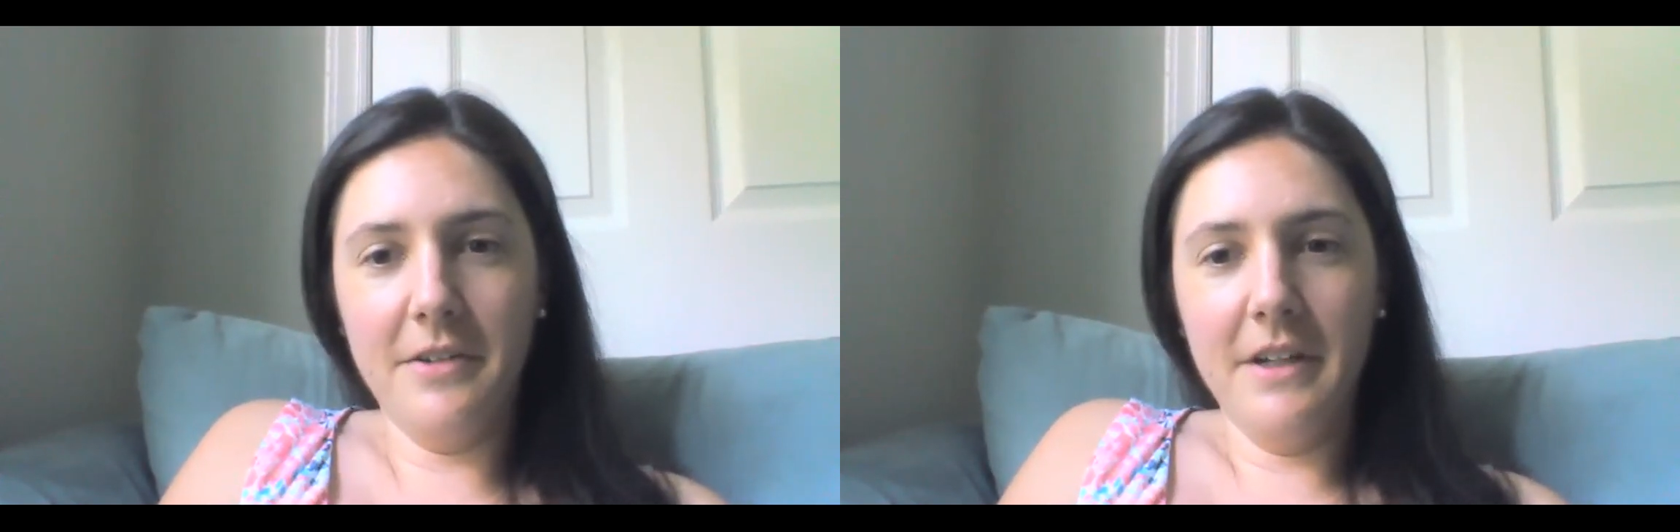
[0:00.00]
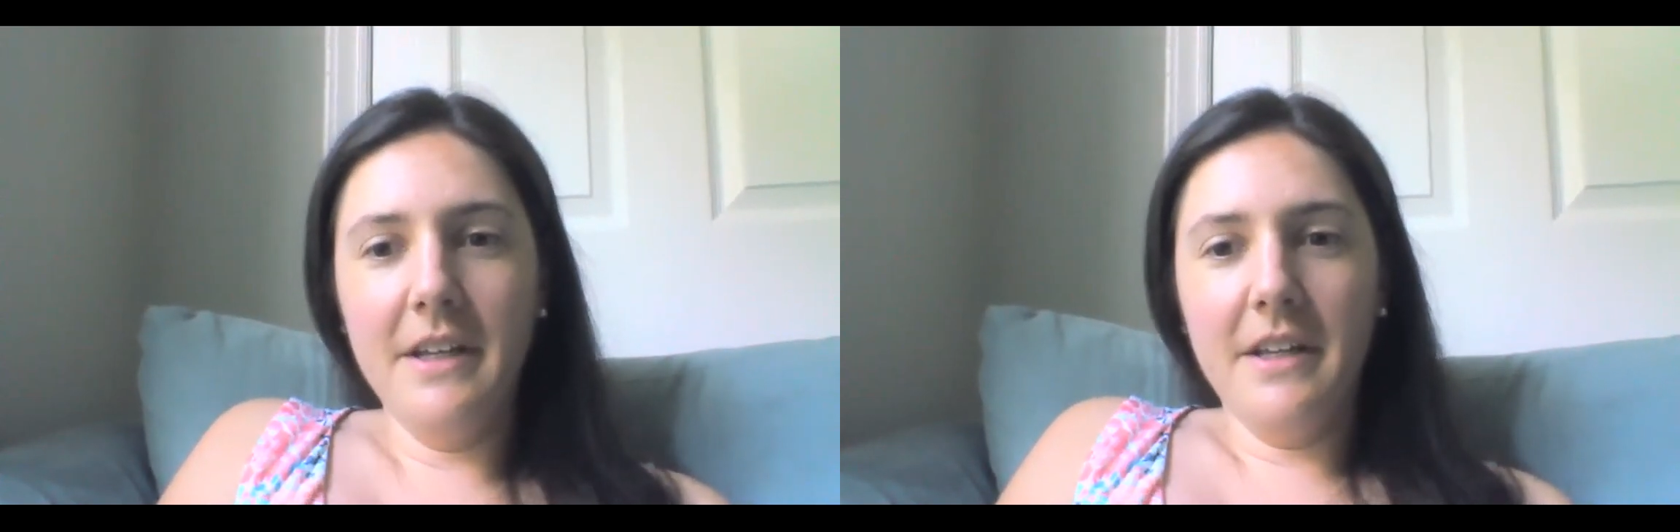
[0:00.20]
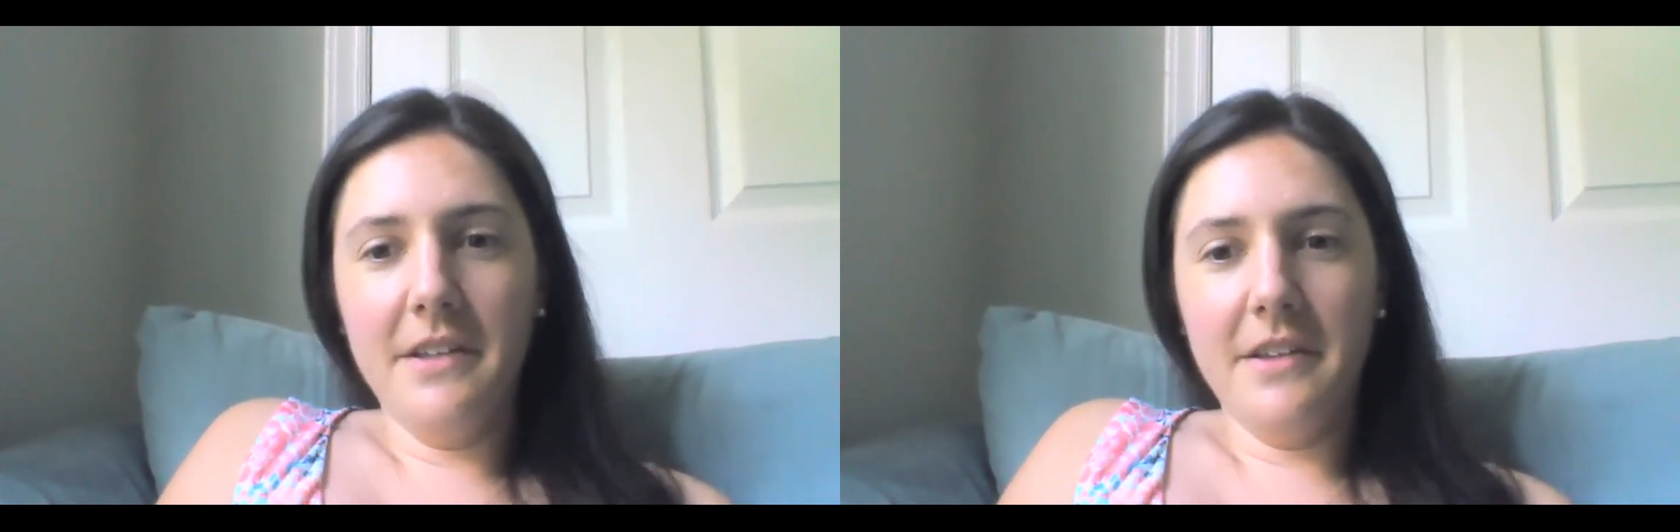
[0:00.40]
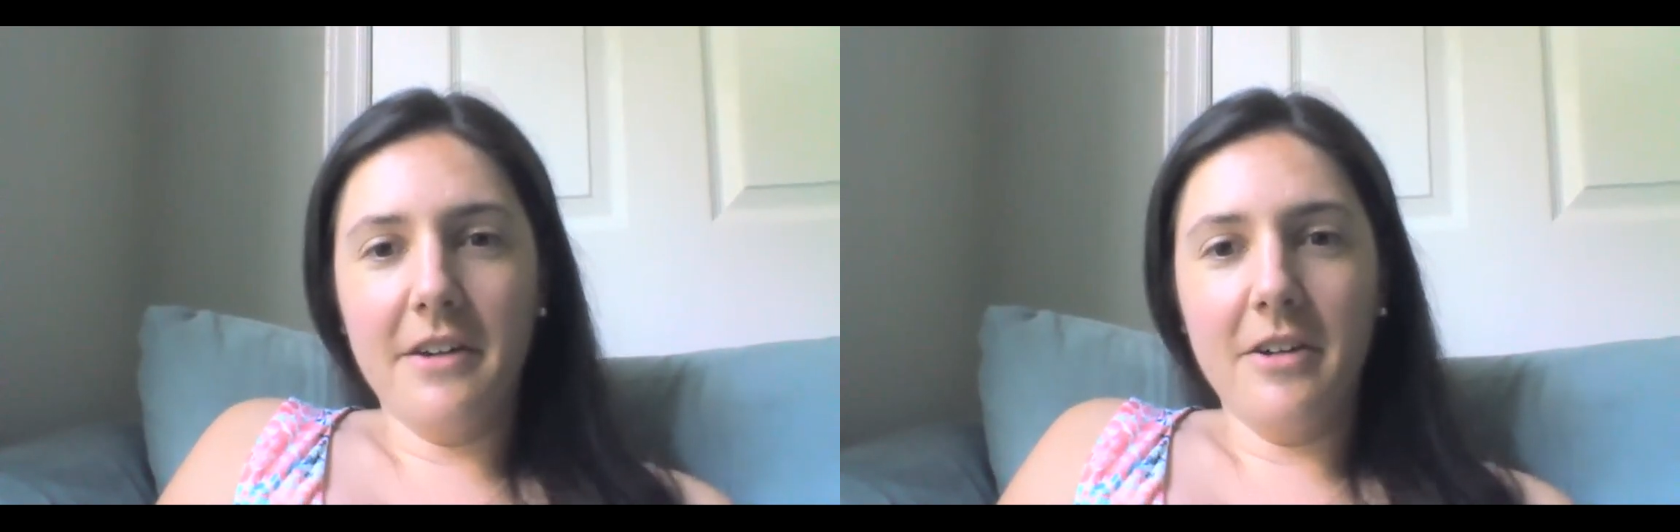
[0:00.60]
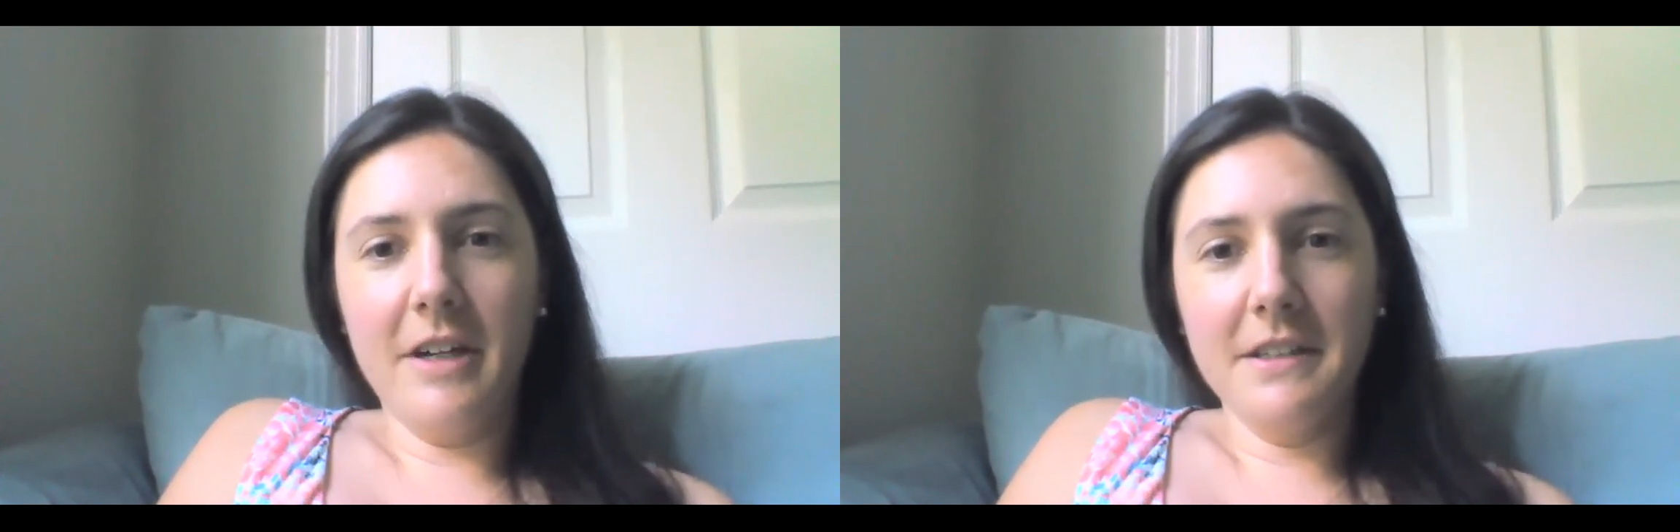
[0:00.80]
is
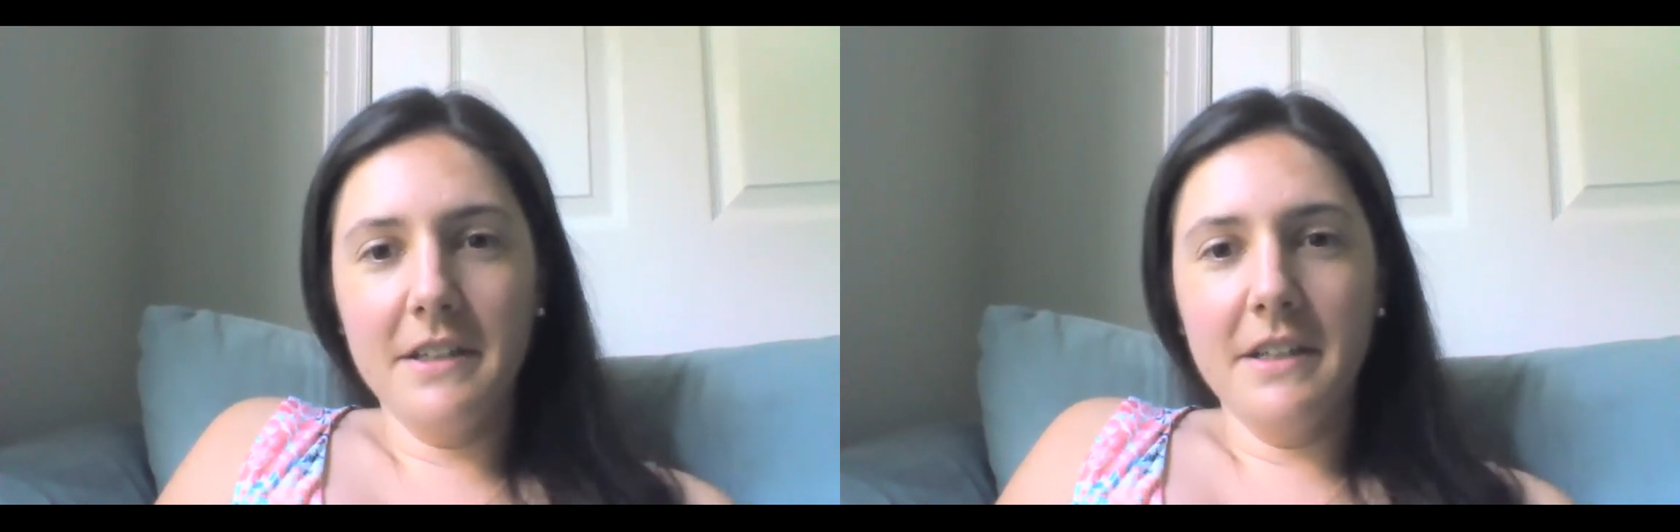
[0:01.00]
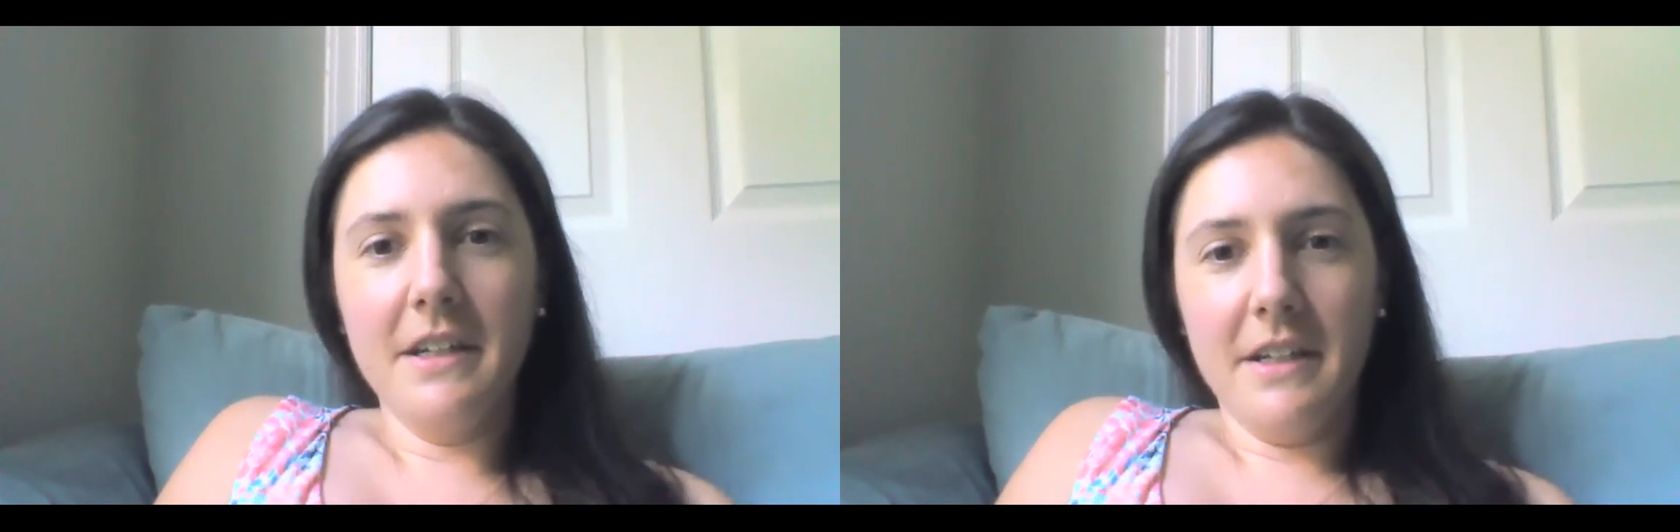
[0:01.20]
that correct?